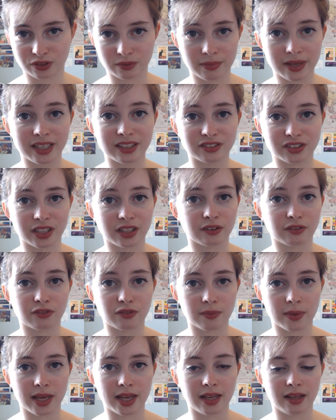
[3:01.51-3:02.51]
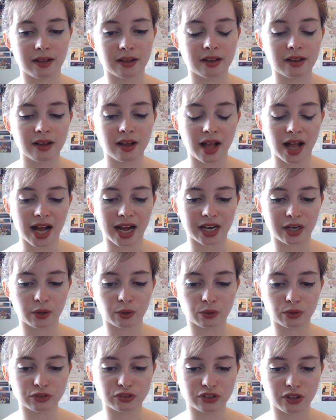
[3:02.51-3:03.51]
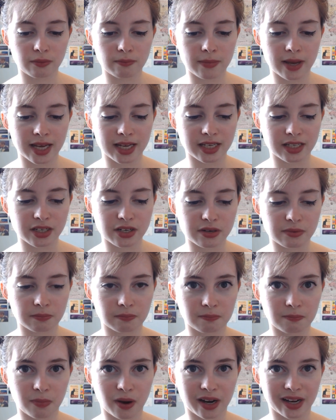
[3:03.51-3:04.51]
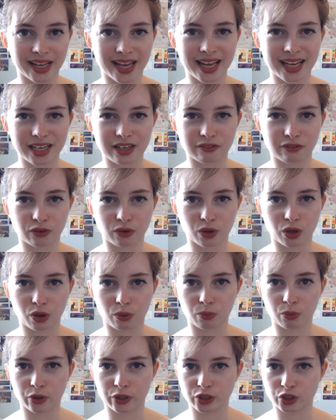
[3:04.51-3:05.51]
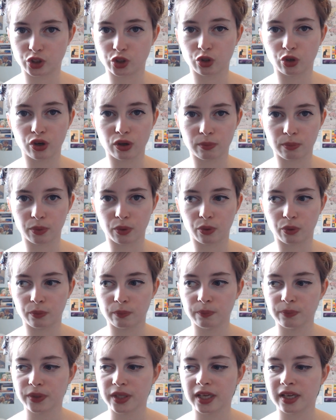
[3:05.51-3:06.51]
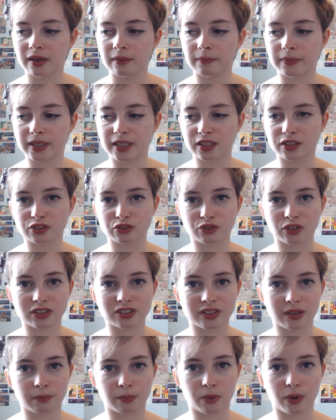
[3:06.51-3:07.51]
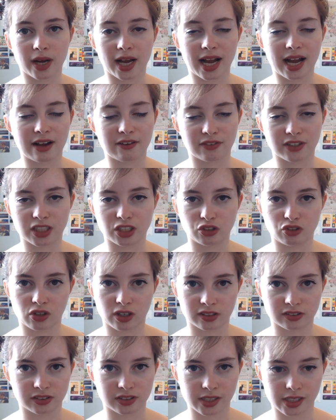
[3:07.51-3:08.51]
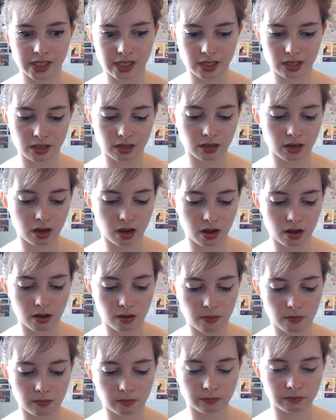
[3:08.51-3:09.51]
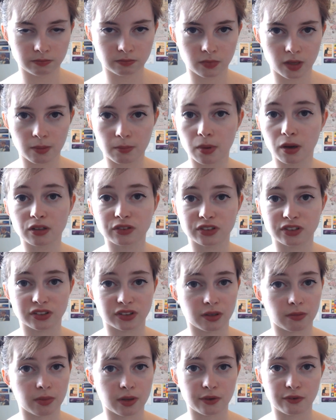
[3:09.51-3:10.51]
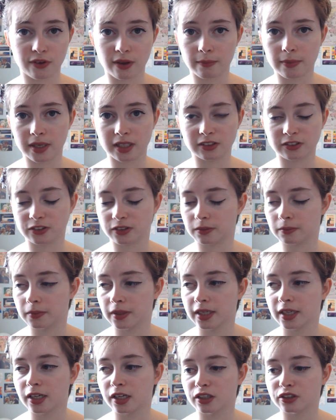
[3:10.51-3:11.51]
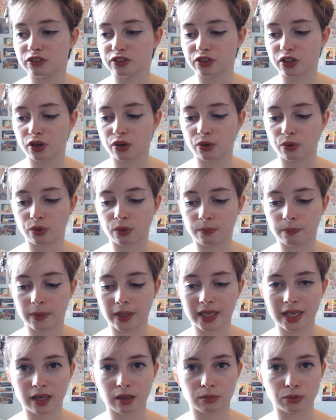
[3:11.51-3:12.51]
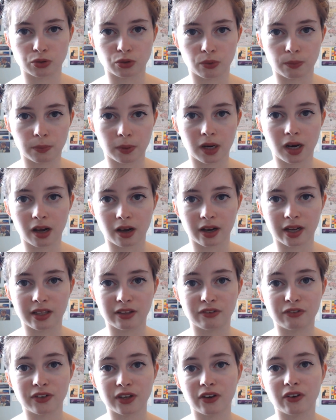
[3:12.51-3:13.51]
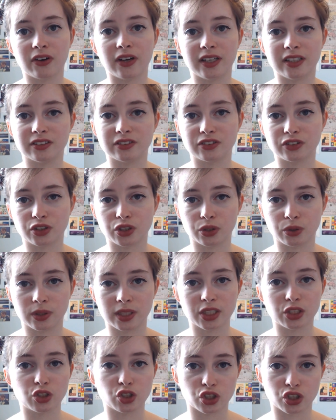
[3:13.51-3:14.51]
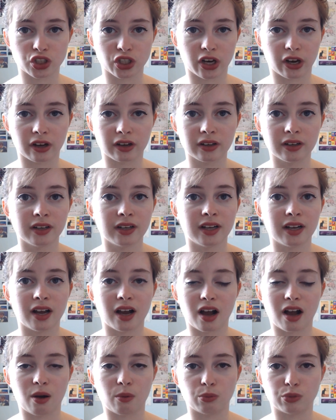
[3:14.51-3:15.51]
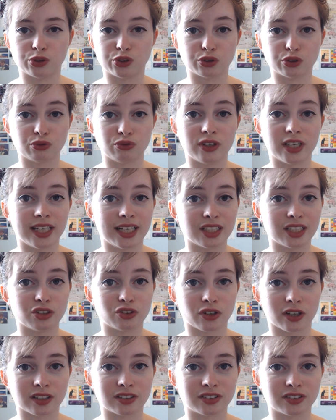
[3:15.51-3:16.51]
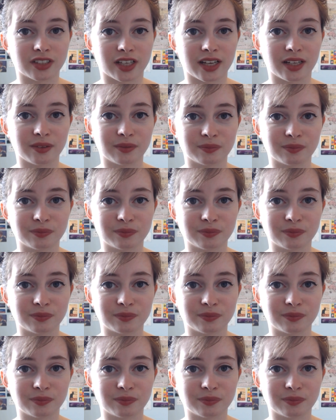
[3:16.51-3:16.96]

was amazing for me. And it also made my A-level a lot more enjoyable because, for example, I have an interest in Marxism and feminism. So being able to apply theories to literature was just really interesting.